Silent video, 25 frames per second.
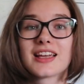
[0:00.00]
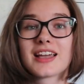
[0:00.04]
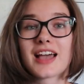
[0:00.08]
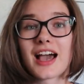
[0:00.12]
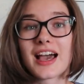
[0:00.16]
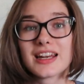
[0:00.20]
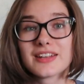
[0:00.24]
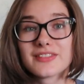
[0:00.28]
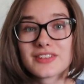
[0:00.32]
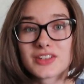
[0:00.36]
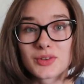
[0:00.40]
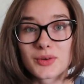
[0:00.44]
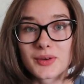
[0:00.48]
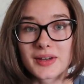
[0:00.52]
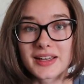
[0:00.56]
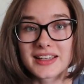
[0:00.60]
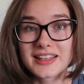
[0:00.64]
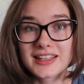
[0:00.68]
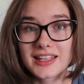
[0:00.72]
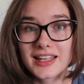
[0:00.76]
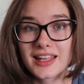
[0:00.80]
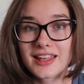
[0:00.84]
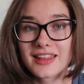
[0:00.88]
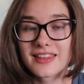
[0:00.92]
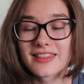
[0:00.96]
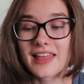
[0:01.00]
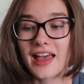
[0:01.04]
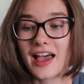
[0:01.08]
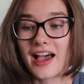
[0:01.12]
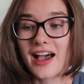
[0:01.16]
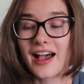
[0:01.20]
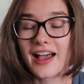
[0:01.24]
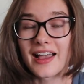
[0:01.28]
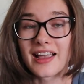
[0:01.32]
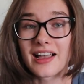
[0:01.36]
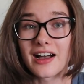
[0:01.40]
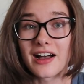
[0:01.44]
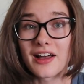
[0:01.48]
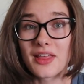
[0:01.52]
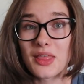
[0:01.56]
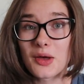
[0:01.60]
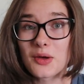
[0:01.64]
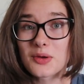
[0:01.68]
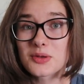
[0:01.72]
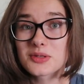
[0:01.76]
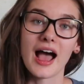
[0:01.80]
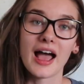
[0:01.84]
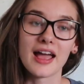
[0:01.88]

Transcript: kind of annoying that I got those.